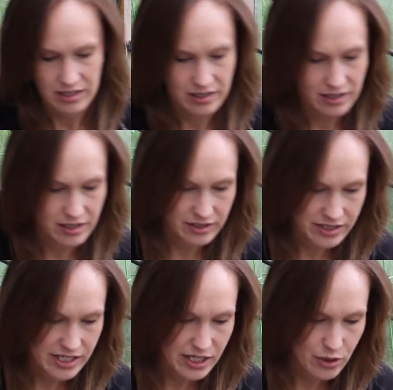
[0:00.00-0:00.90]
Uh,
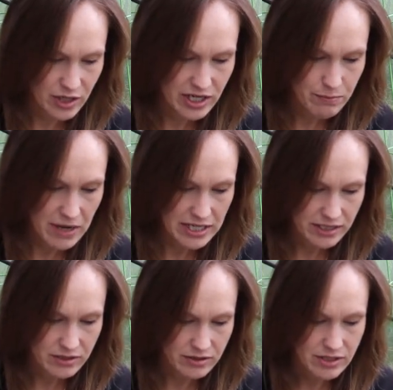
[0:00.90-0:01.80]
let's see. Queen of
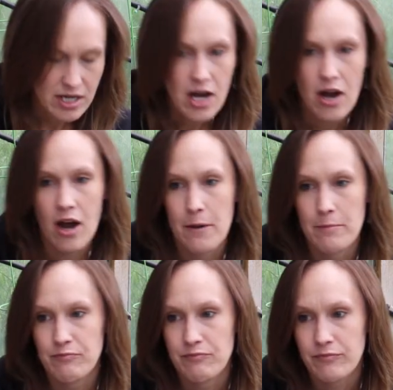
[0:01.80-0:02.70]
Pentacles.
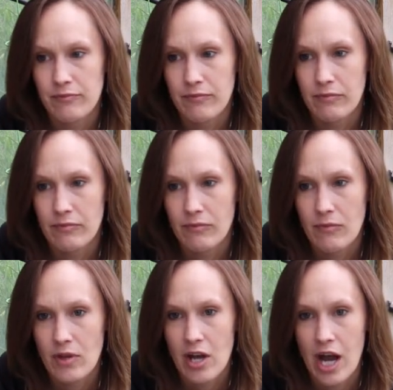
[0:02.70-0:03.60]
Um,
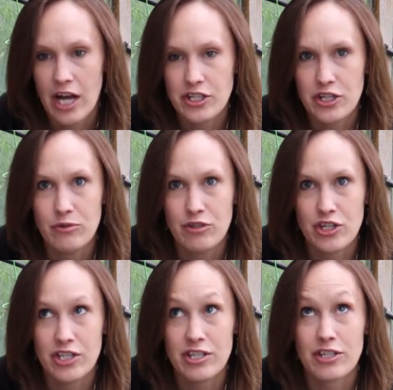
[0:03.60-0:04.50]
I do,
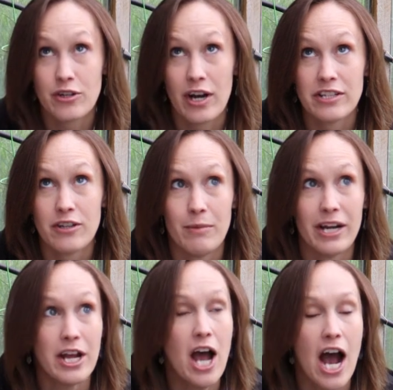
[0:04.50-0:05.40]
Jesus Christ
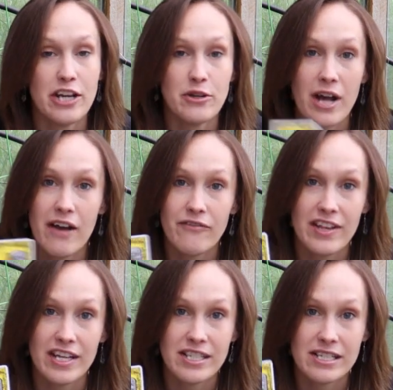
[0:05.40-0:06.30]
almighty, I do have
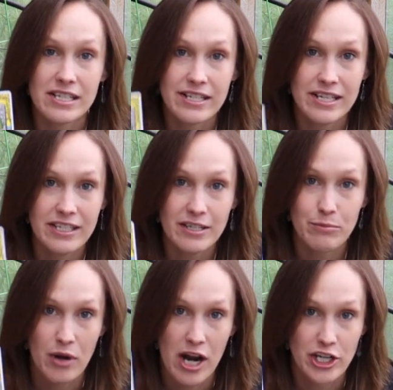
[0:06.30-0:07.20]
this distinct
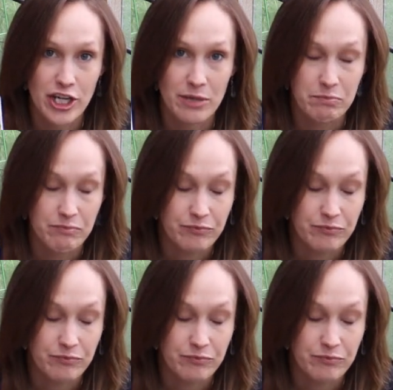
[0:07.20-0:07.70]
impression.